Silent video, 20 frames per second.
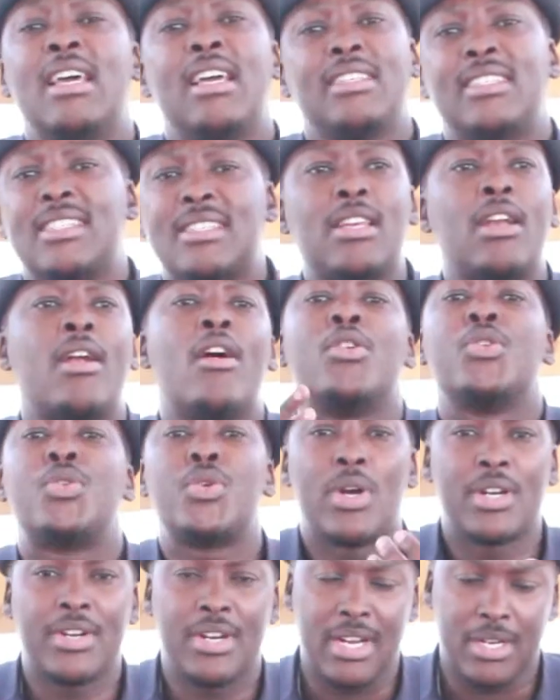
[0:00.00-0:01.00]
just around
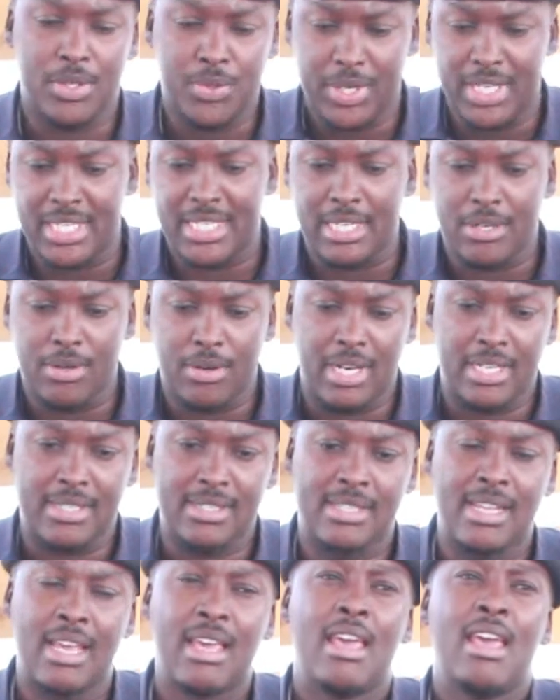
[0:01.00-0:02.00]

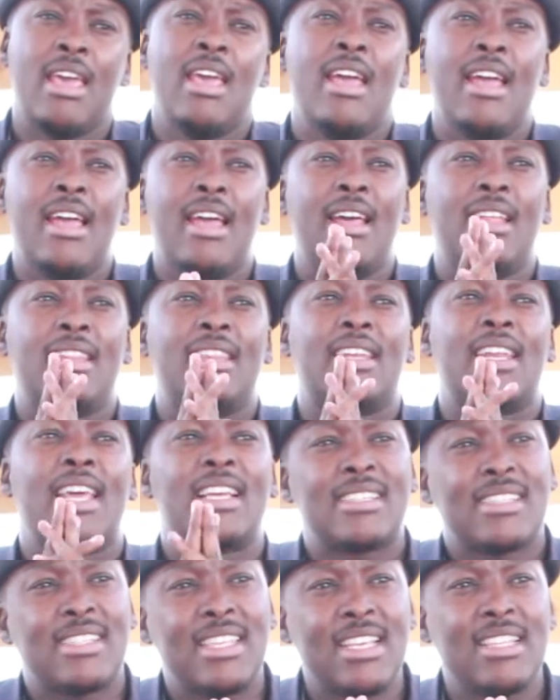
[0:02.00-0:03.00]
$220. The
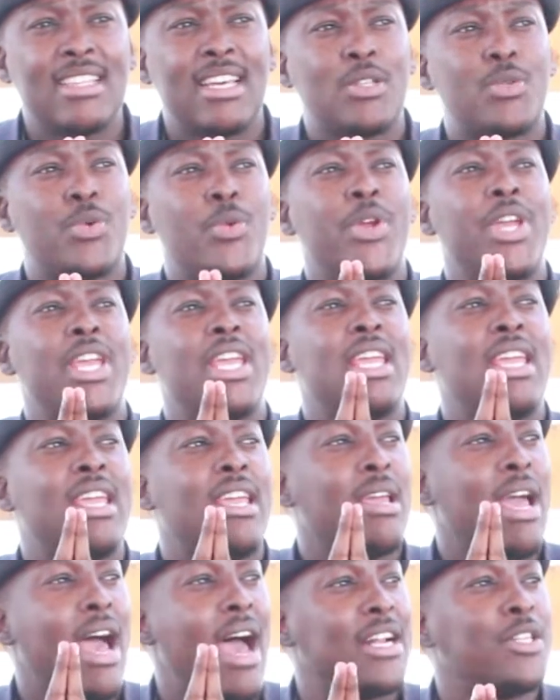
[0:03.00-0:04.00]
next thing that we
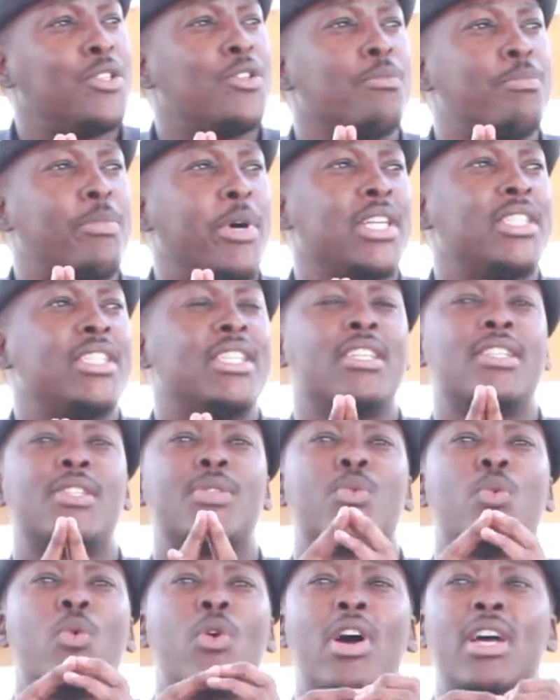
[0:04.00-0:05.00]
had to purchase
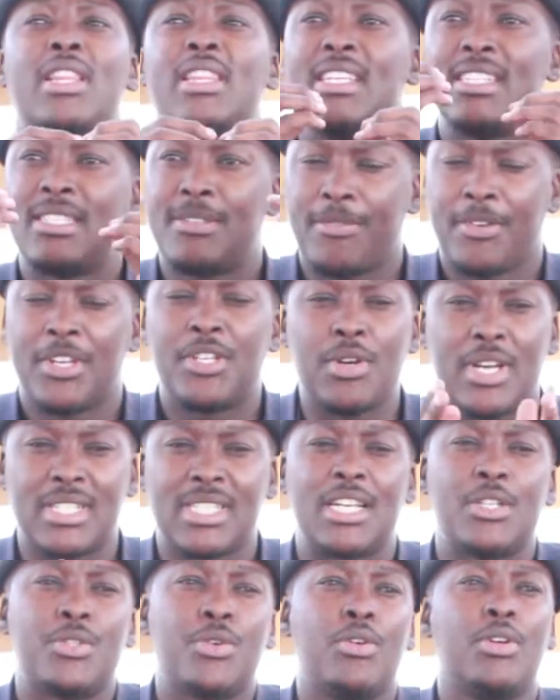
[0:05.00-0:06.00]
were these fito, as
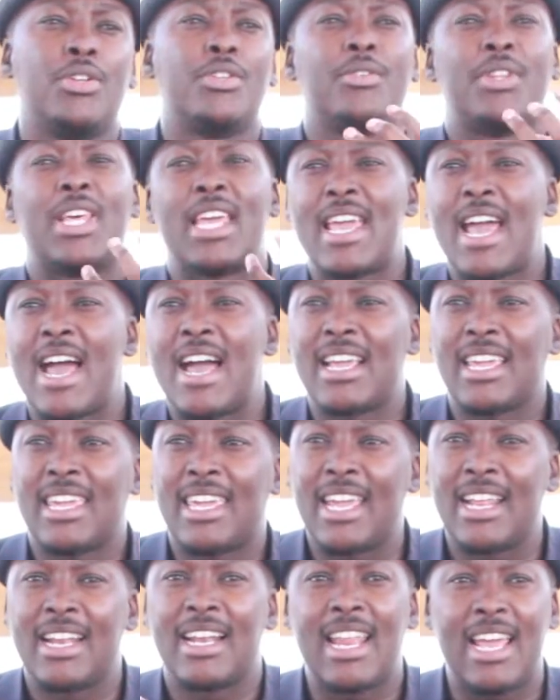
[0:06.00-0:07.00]
I told you, the young
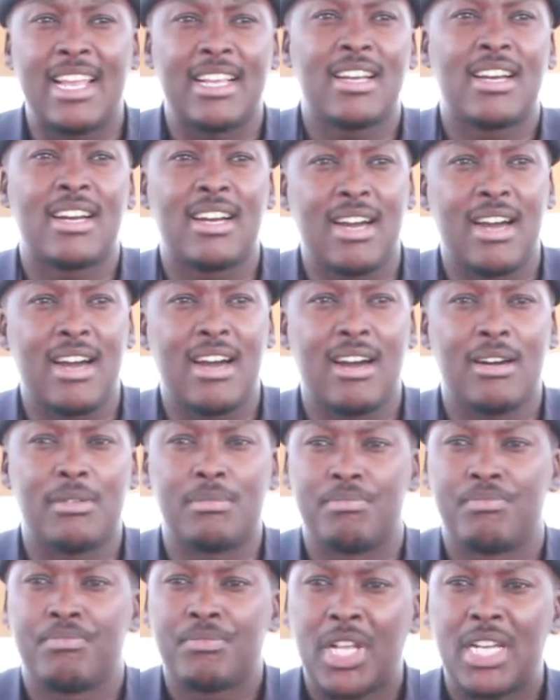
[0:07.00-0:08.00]
ken-like
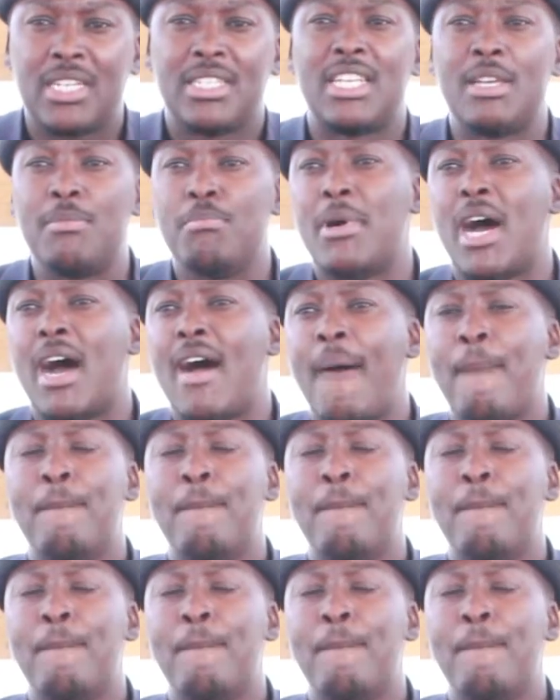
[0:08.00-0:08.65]
timber,